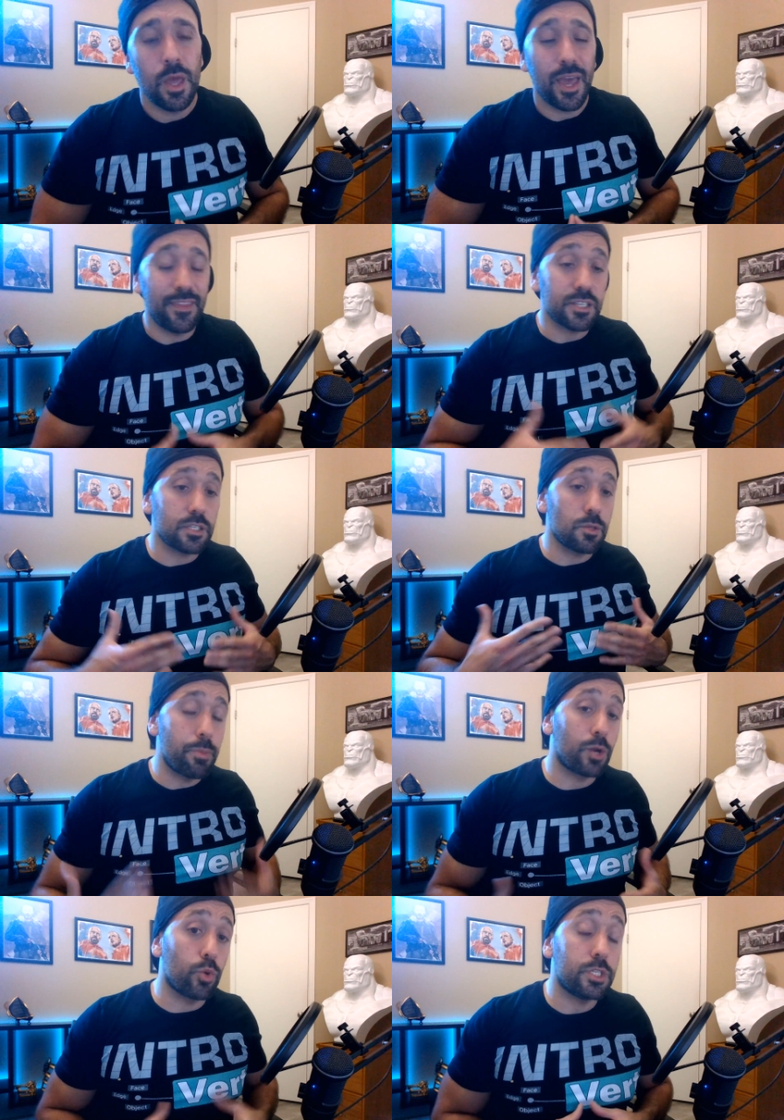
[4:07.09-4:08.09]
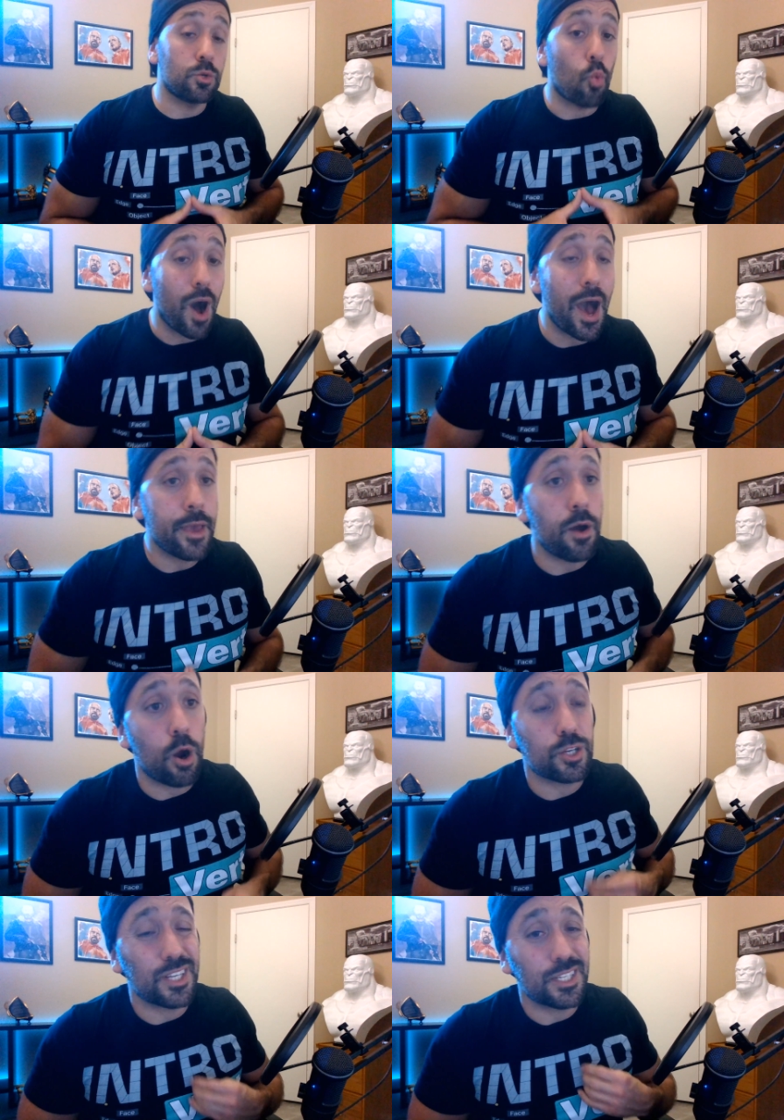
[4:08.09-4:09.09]
And this is a big reason why
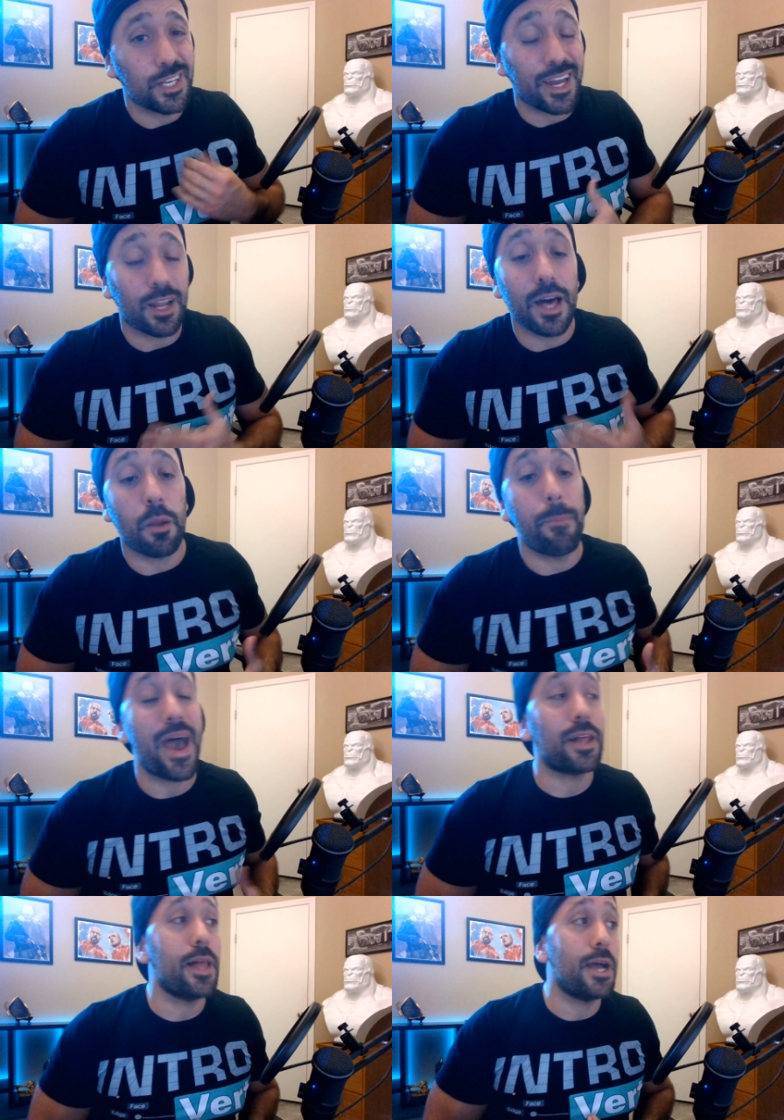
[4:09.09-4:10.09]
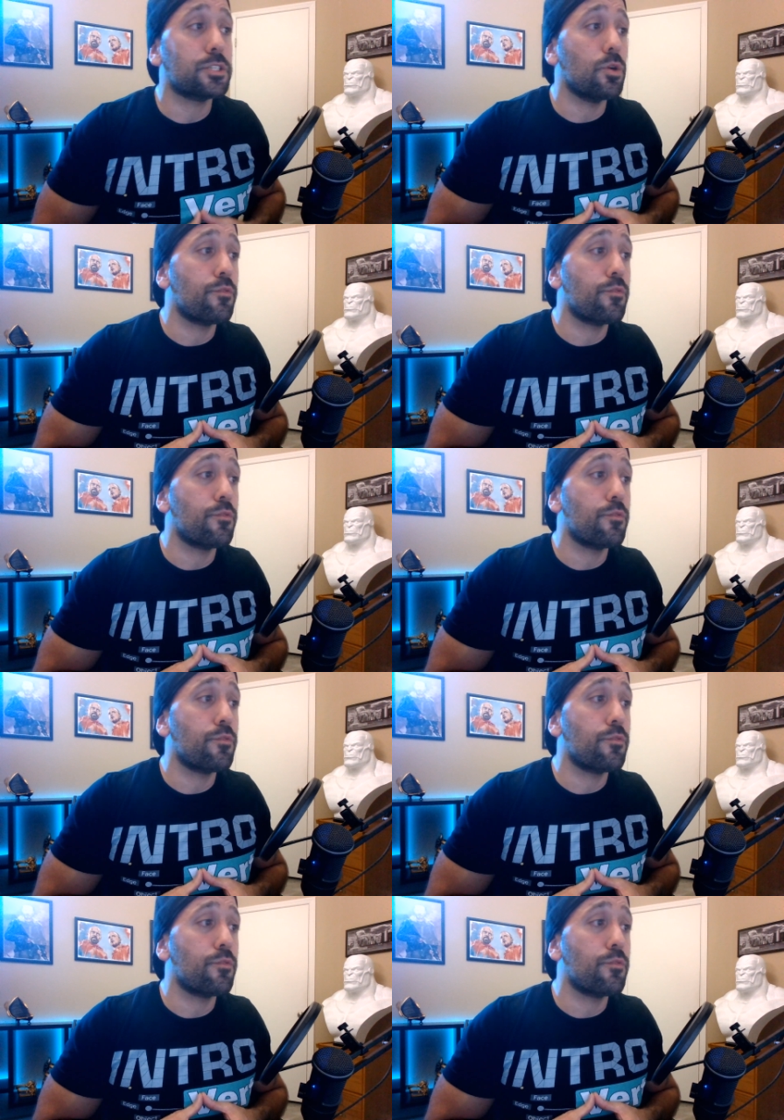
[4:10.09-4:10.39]
ArtStation got a lot of backlash